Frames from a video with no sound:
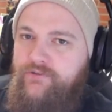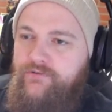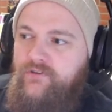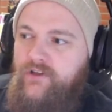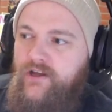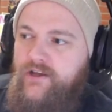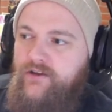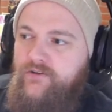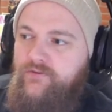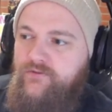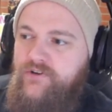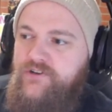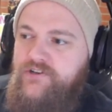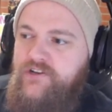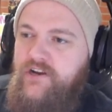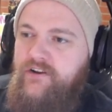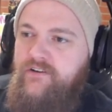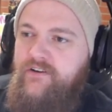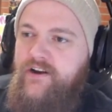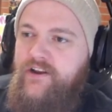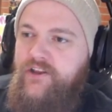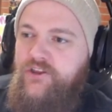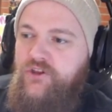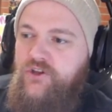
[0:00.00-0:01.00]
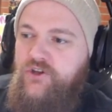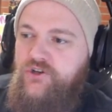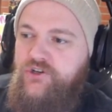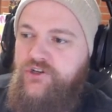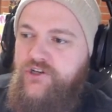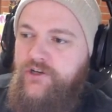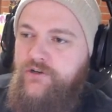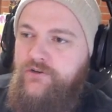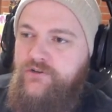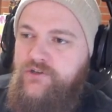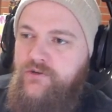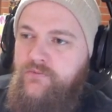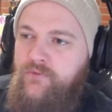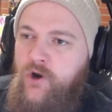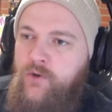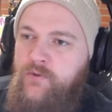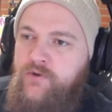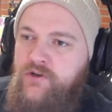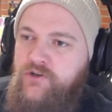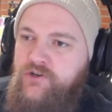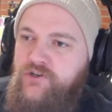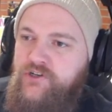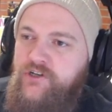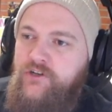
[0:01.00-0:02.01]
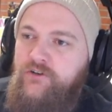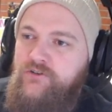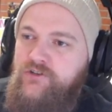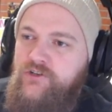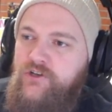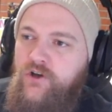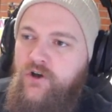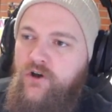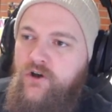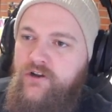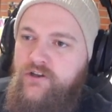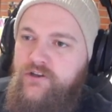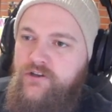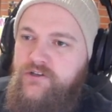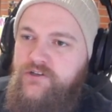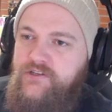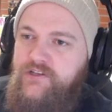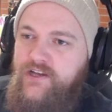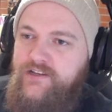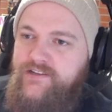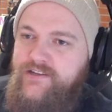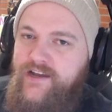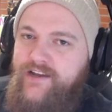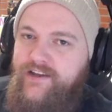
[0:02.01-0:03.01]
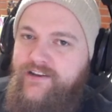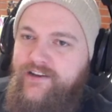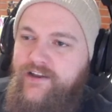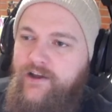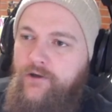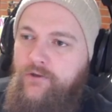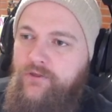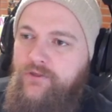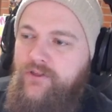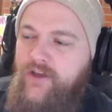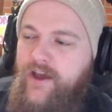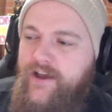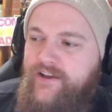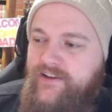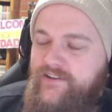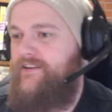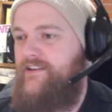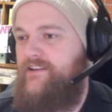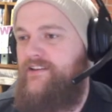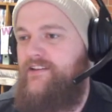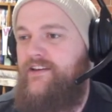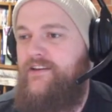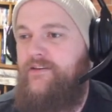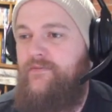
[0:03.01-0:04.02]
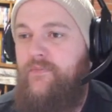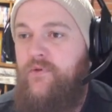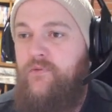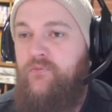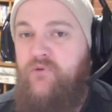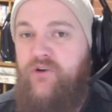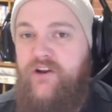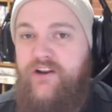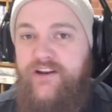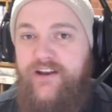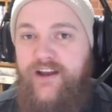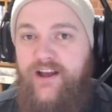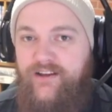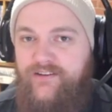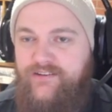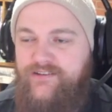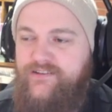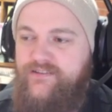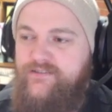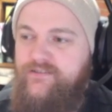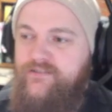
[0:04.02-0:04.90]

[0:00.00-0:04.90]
Like, regenerating the shields, the moment your shields are gone and you start taking health, like, it can be pretty nuts.